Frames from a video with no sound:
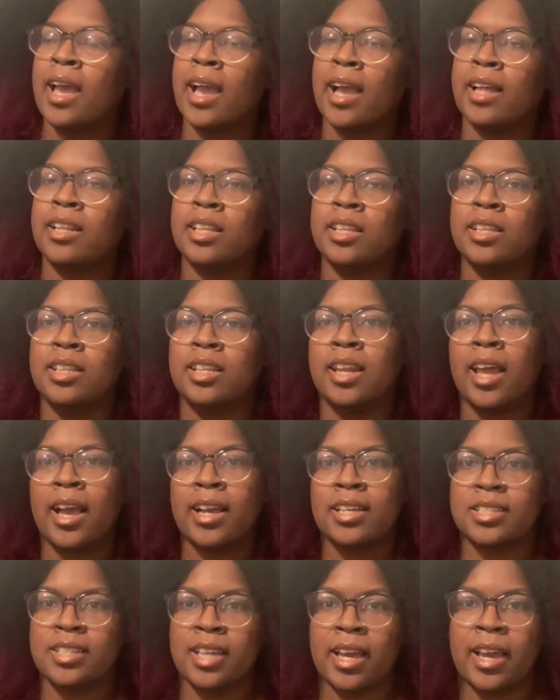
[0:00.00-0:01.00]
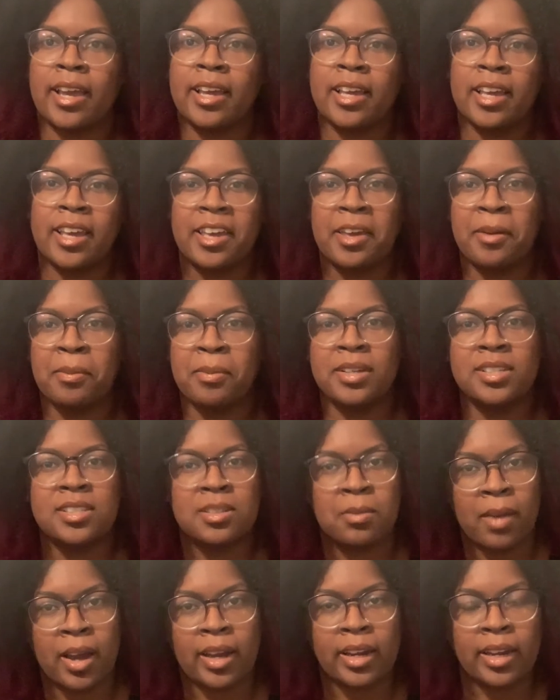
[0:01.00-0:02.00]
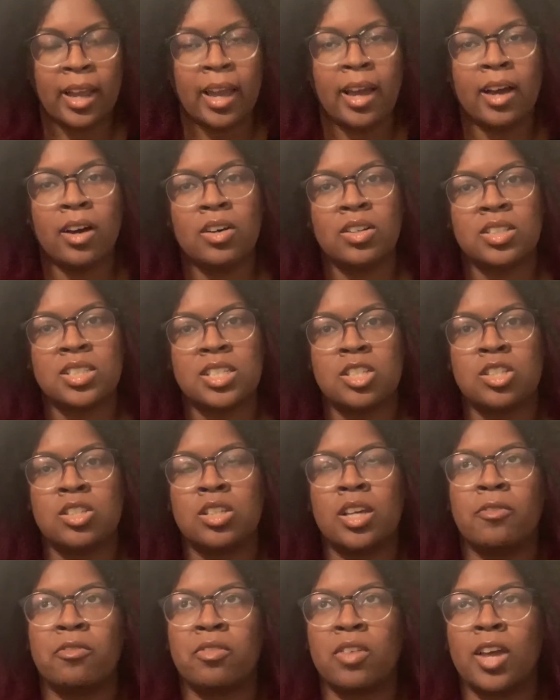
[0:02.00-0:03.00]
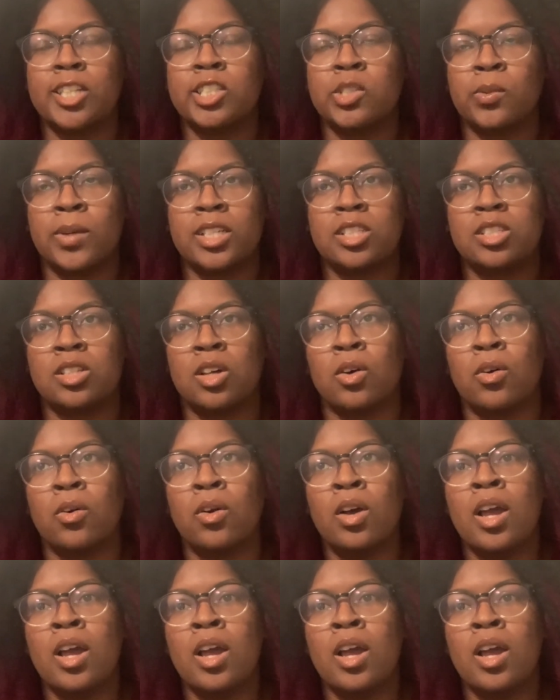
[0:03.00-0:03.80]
and then the next day it can be somebody else. It fluctuates so